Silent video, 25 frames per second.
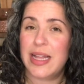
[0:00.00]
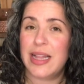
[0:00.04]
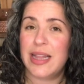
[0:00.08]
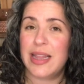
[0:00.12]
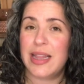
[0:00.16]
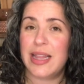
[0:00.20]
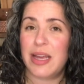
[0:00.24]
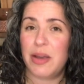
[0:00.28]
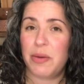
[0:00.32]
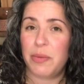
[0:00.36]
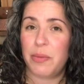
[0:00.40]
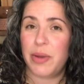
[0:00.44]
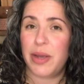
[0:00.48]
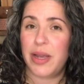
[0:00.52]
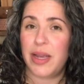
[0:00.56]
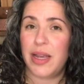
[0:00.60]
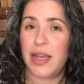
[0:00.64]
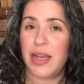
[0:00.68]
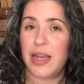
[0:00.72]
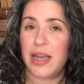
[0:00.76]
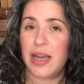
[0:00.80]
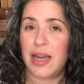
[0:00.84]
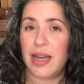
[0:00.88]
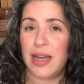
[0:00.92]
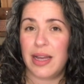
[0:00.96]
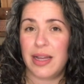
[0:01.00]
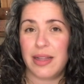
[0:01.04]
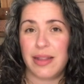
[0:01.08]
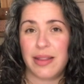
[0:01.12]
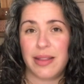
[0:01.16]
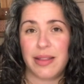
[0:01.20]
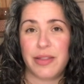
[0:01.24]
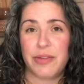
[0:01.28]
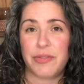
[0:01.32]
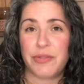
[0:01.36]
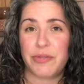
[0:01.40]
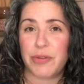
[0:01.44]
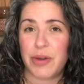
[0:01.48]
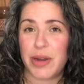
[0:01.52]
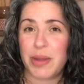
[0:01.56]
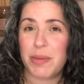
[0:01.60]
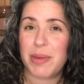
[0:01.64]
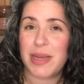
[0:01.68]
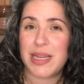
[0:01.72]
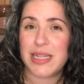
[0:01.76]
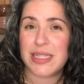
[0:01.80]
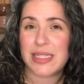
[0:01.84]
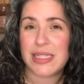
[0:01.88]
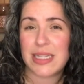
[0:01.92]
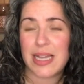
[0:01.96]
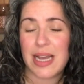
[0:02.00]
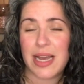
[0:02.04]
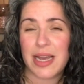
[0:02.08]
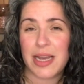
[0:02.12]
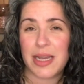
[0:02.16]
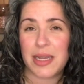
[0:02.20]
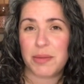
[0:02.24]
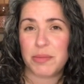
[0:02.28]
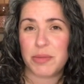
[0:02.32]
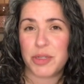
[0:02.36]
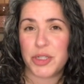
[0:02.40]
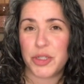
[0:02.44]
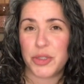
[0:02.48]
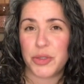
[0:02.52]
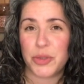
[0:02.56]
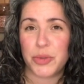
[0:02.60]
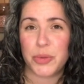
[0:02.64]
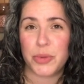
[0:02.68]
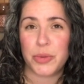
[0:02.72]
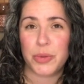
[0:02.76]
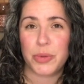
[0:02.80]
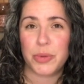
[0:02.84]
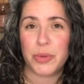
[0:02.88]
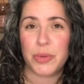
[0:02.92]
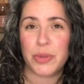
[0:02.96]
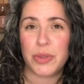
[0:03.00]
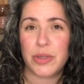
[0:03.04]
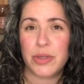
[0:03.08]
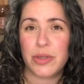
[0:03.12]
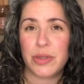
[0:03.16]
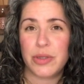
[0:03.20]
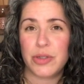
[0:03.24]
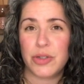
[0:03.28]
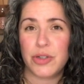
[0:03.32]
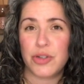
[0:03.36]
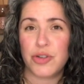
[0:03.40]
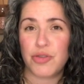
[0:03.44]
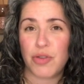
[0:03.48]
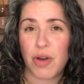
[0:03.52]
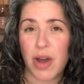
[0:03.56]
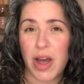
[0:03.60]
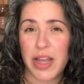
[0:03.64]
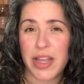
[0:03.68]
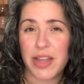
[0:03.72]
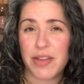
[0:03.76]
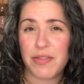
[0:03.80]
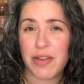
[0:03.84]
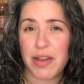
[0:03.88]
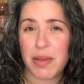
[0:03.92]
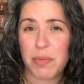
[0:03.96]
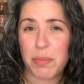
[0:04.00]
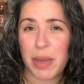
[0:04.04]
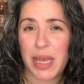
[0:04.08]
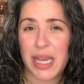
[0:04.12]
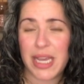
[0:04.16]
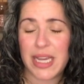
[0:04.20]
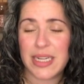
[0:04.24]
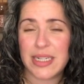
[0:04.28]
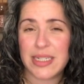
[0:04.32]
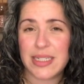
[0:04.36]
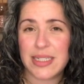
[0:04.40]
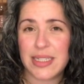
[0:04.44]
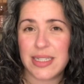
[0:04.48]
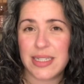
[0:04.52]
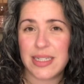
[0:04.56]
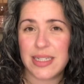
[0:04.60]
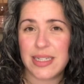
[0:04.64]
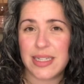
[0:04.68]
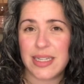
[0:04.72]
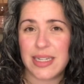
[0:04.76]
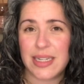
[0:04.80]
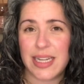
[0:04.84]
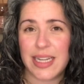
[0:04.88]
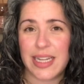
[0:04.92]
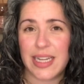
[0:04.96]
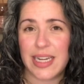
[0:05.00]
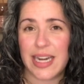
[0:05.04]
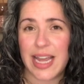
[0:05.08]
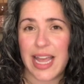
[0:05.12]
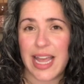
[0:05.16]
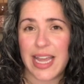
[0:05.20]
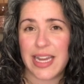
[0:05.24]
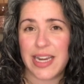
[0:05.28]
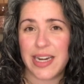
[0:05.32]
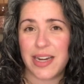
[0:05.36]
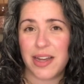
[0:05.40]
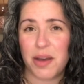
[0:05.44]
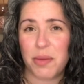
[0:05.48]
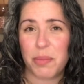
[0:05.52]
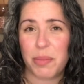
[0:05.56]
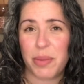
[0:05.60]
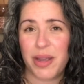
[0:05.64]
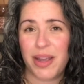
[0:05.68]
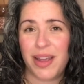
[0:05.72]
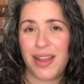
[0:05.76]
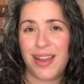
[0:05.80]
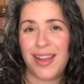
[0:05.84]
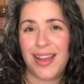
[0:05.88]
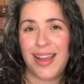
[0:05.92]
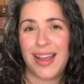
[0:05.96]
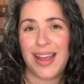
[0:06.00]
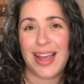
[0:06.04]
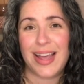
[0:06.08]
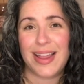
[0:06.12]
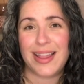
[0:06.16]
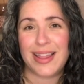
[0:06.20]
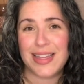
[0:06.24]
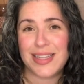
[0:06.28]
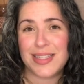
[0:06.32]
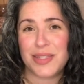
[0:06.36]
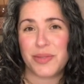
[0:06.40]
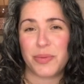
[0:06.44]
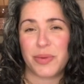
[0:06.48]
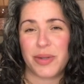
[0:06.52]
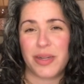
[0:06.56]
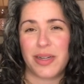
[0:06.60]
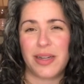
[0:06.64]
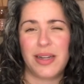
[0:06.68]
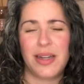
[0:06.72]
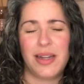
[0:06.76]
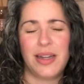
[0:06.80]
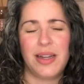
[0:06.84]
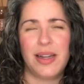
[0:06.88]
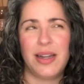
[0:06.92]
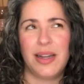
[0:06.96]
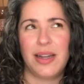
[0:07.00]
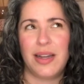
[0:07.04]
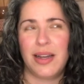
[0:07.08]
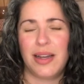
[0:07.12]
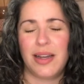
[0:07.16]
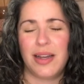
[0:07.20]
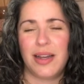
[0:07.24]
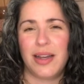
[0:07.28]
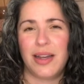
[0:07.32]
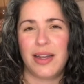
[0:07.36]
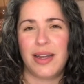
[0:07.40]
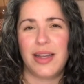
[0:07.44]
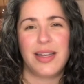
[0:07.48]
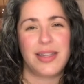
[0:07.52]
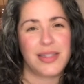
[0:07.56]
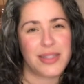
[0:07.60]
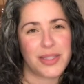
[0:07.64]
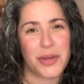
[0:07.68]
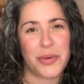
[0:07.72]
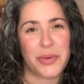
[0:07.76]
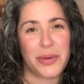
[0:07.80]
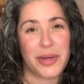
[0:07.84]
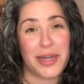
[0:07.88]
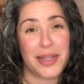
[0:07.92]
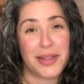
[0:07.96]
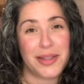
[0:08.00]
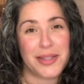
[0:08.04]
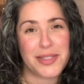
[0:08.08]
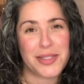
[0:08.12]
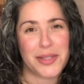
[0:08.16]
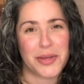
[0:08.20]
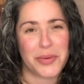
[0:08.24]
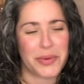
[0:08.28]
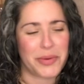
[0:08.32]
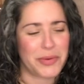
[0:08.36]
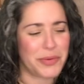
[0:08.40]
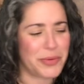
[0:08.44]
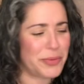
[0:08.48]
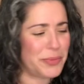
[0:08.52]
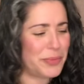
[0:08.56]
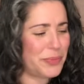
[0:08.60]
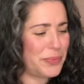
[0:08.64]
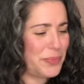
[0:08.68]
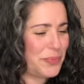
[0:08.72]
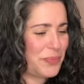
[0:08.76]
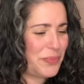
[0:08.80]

that way the frame has time to dry if I paint it, and I can hang it up. And this one is going in the sewing room.